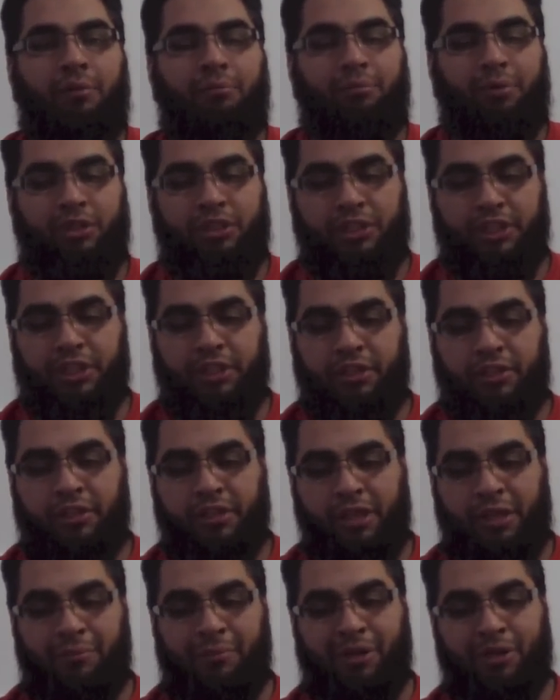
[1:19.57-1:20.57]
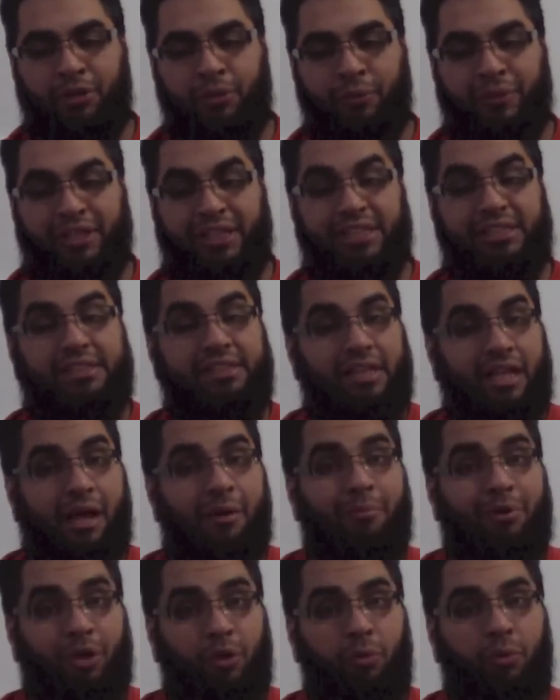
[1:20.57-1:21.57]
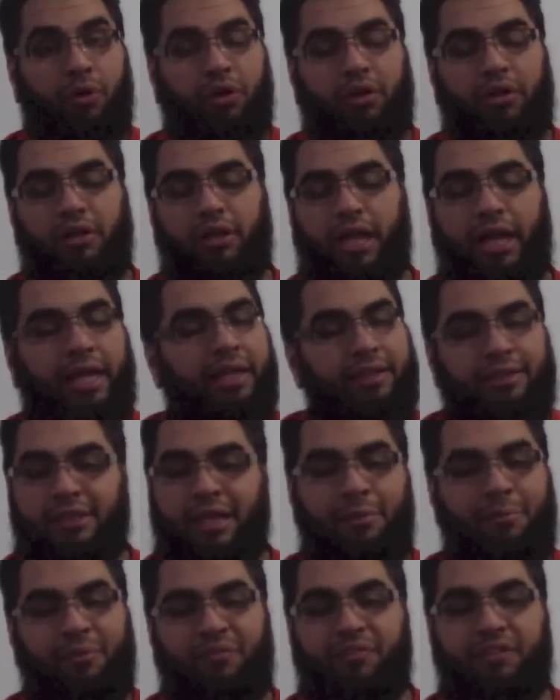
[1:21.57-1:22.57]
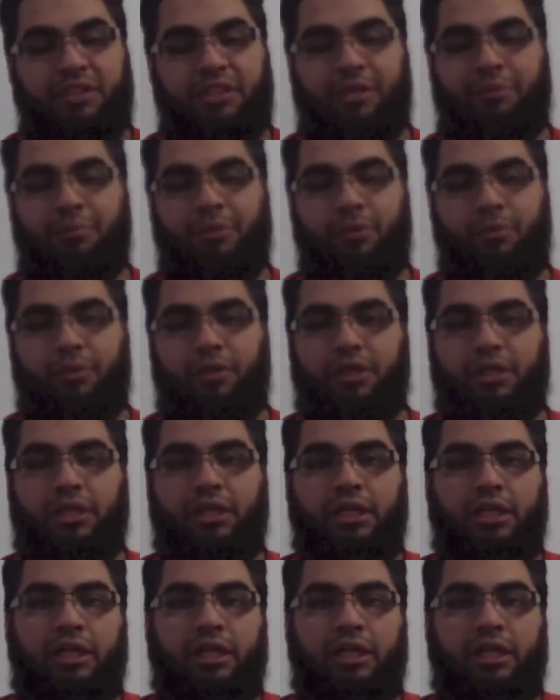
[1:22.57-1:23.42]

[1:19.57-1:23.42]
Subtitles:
particularly about doing Islamic work, any type of Islamic work.